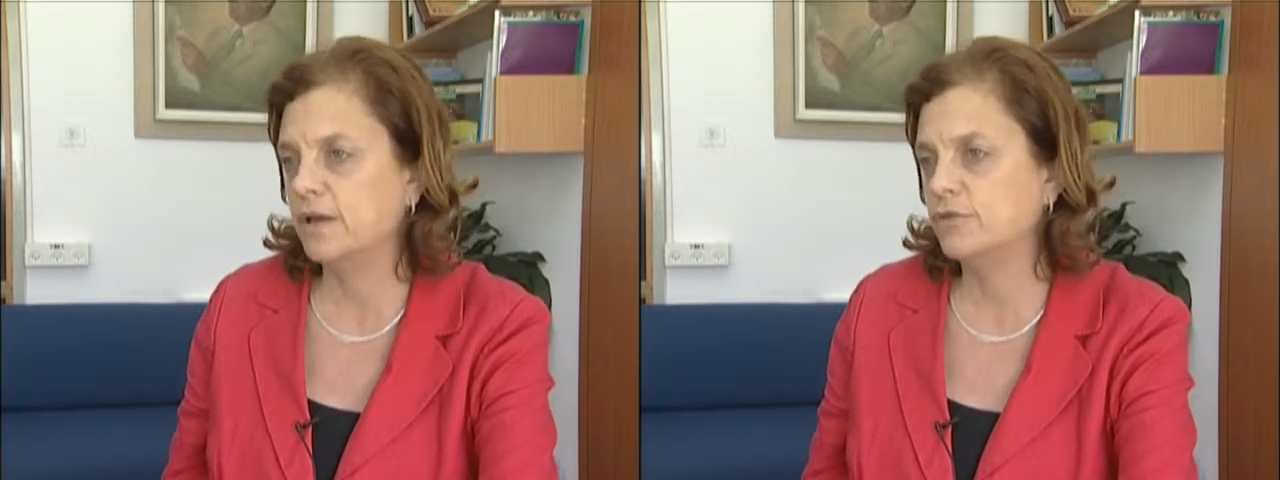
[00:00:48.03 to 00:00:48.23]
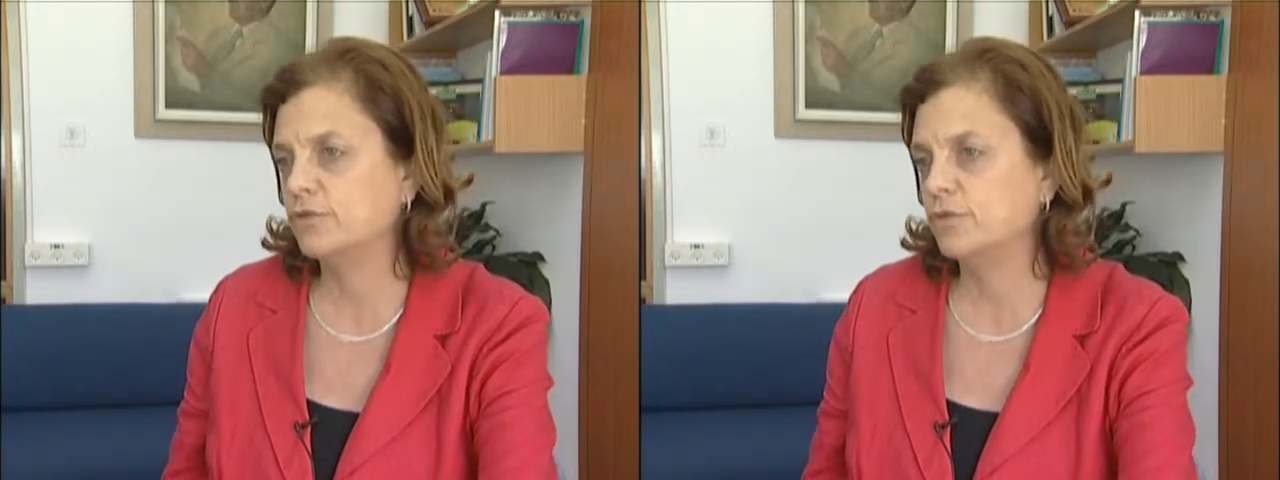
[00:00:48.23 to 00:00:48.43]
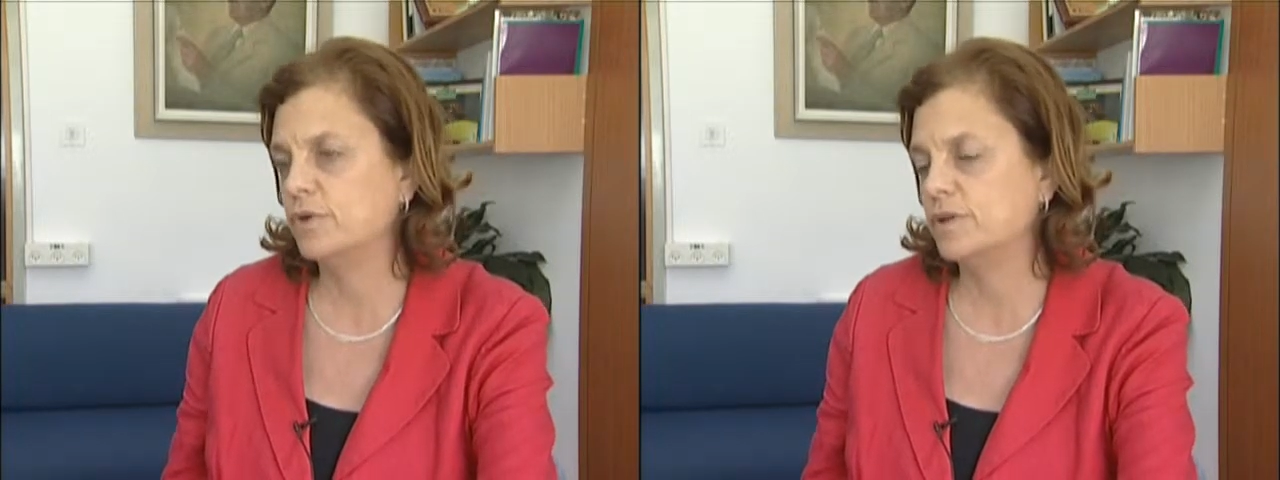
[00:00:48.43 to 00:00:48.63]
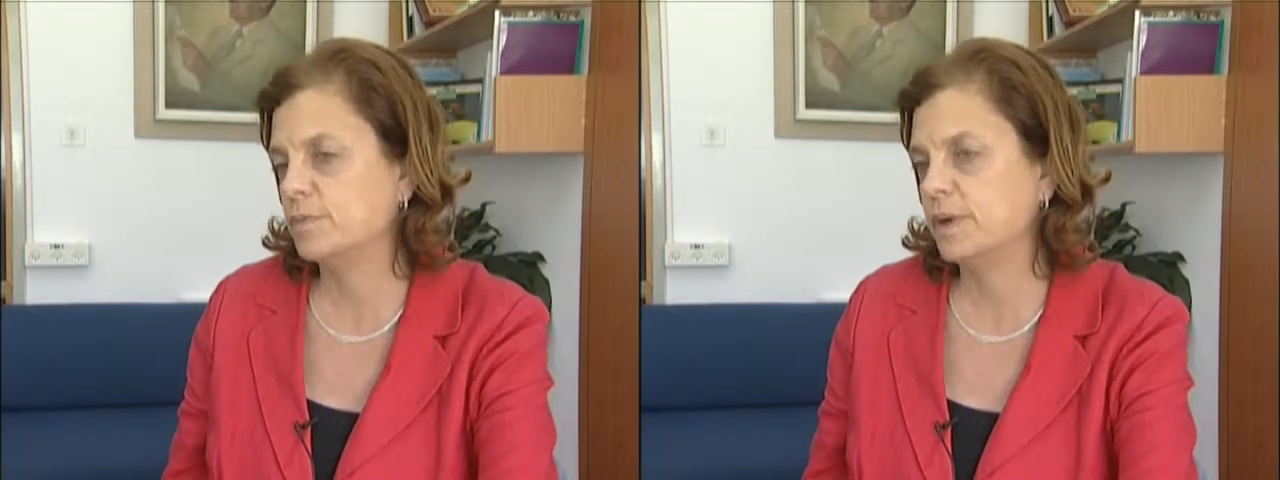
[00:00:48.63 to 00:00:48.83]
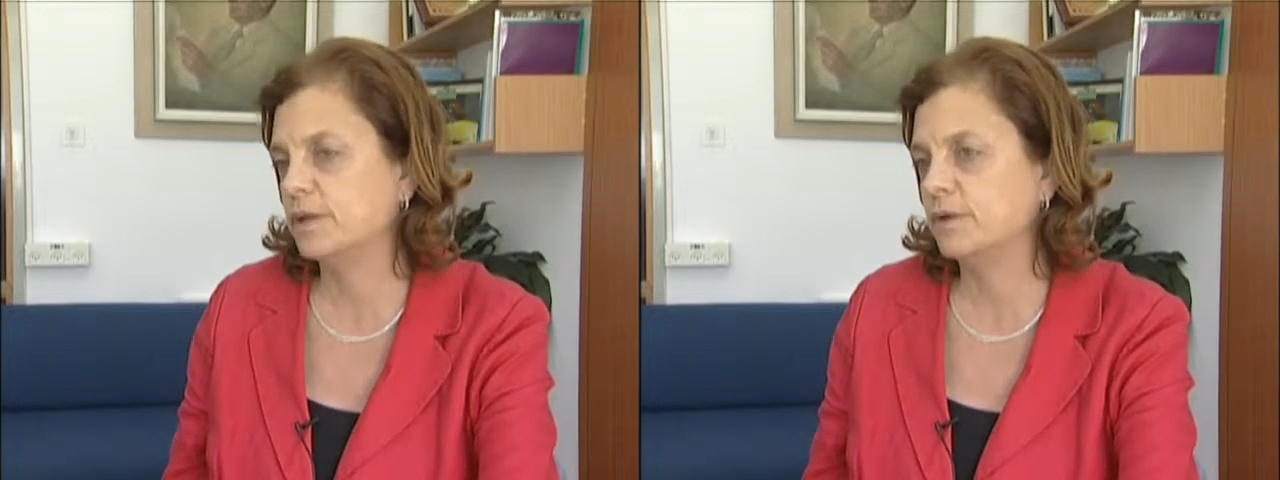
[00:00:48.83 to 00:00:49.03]
age to
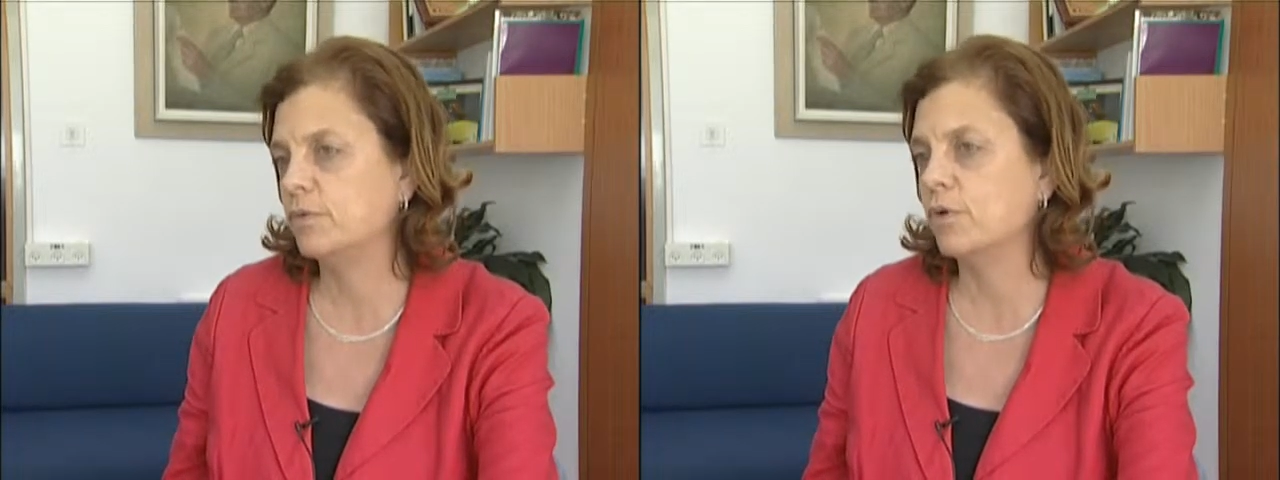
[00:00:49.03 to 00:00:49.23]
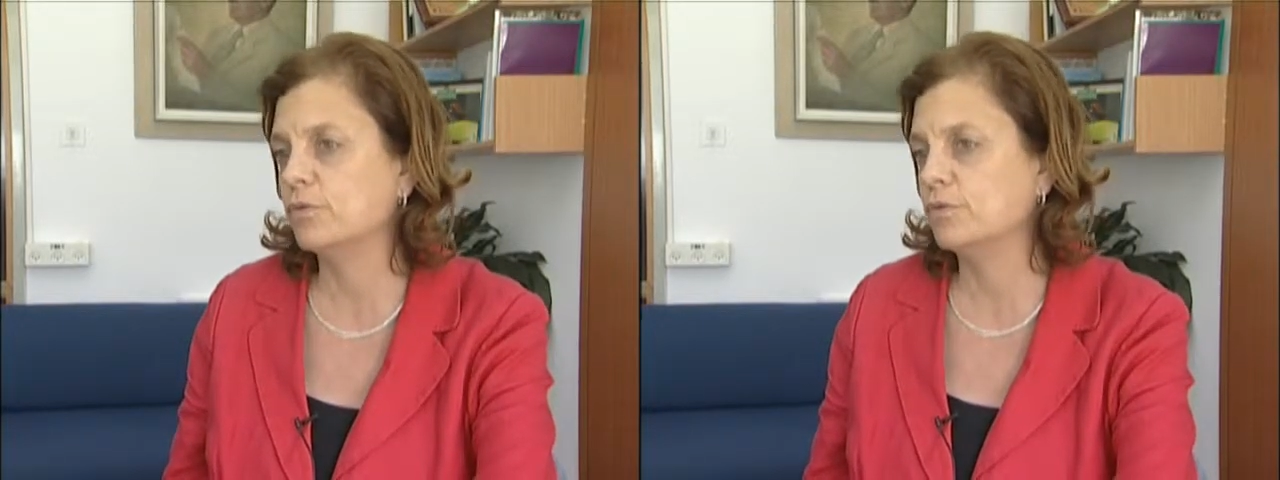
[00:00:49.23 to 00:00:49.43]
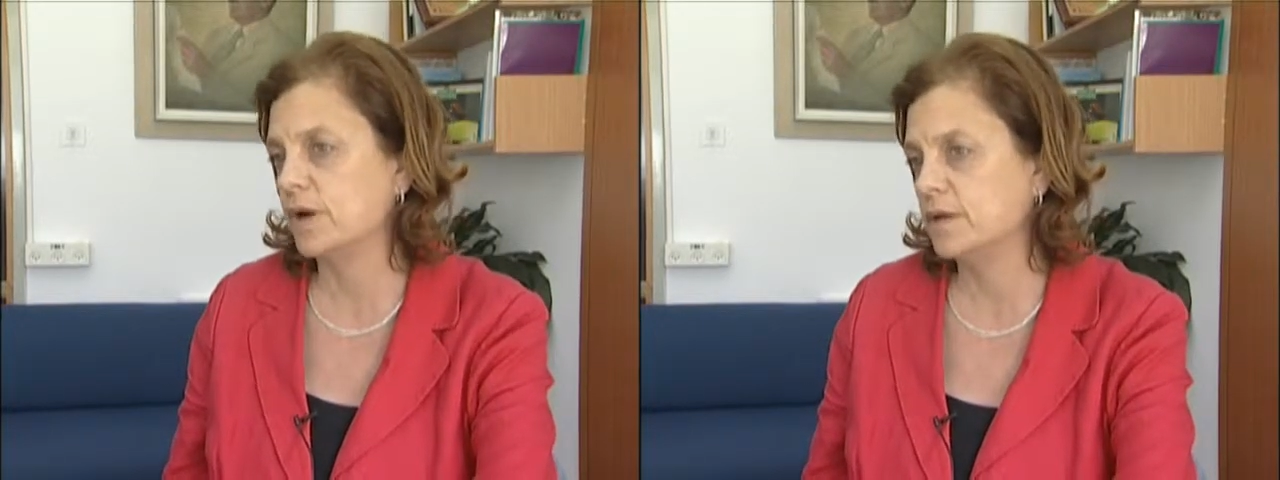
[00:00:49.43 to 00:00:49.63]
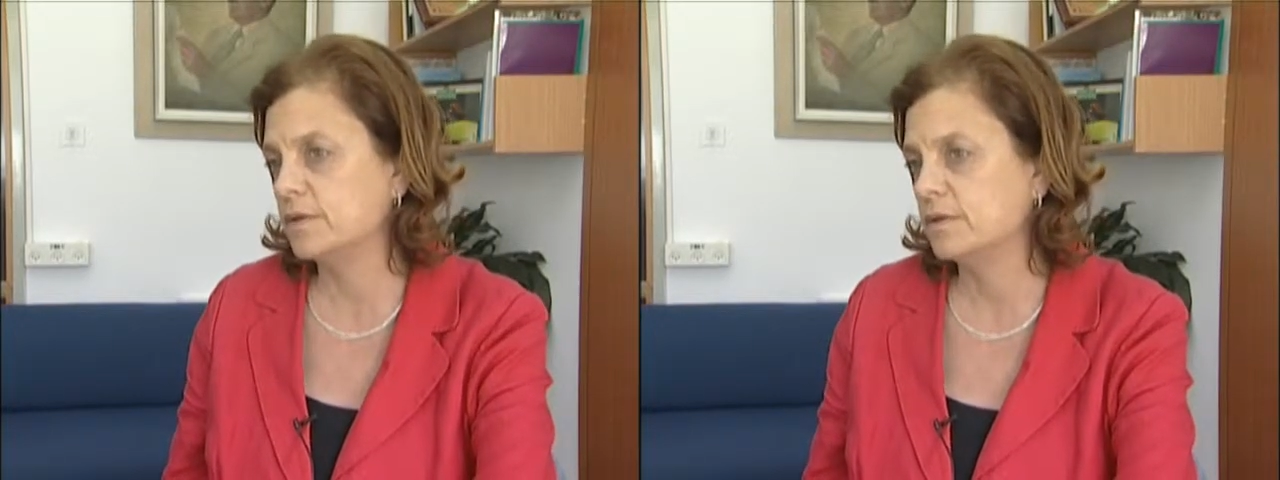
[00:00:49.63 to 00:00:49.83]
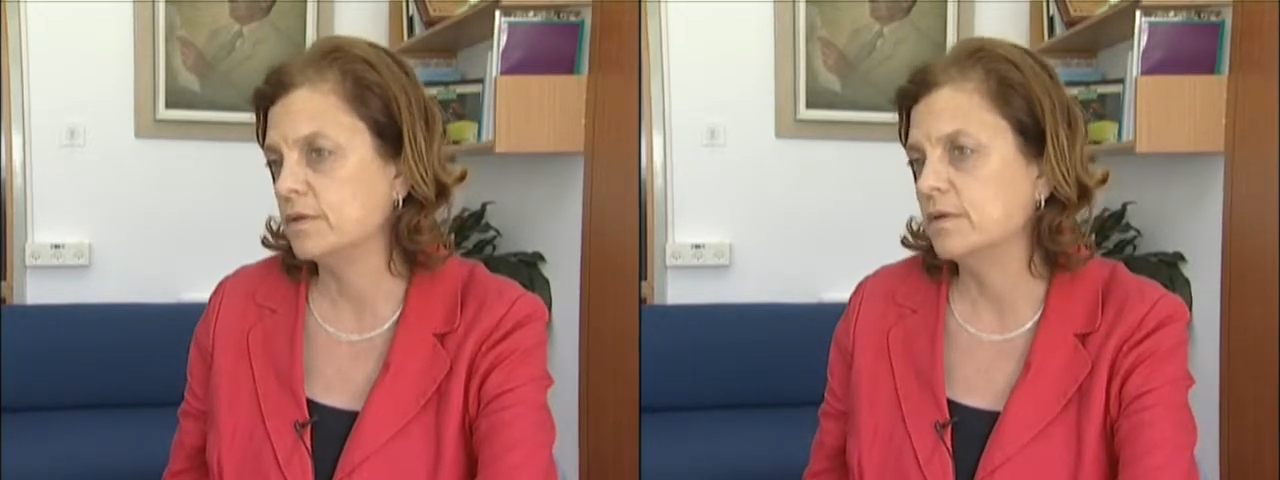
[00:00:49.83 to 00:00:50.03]
respect their own
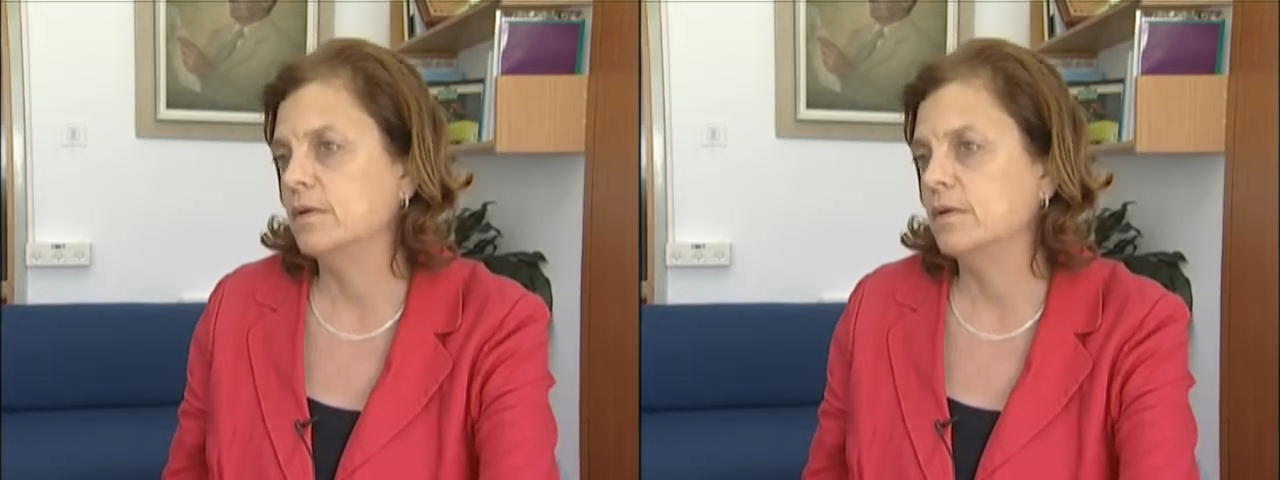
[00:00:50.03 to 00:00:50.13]
rights.